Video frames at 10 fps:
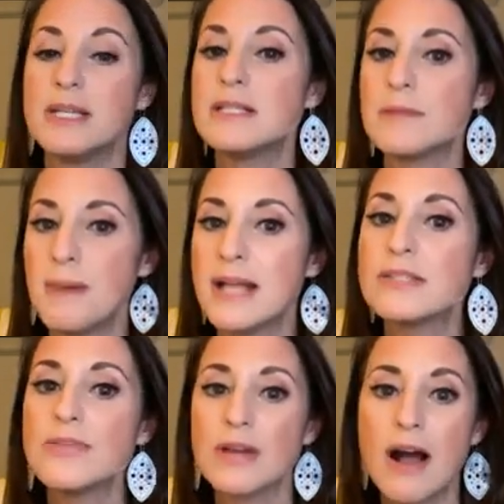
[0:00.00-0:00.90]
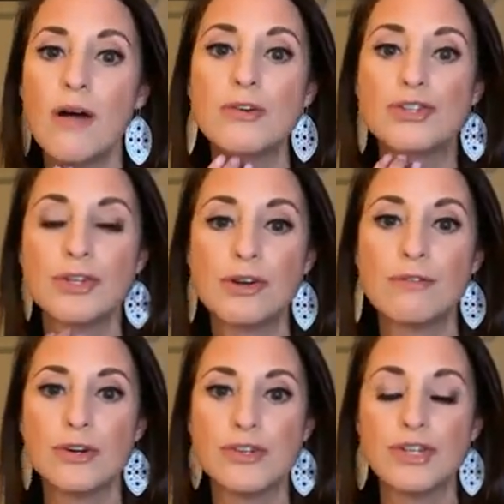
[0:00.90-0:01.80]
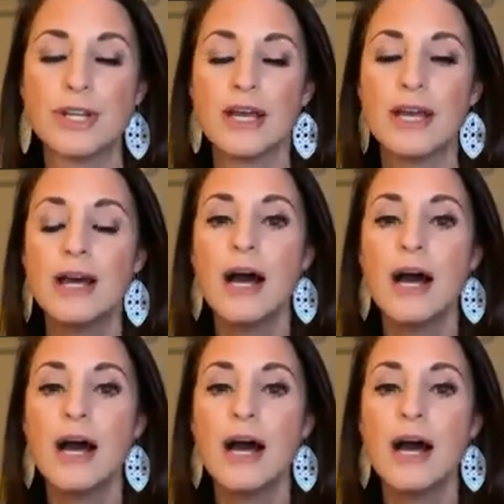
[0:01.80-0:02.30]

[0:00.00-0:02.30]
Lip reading: It depends on the college or university.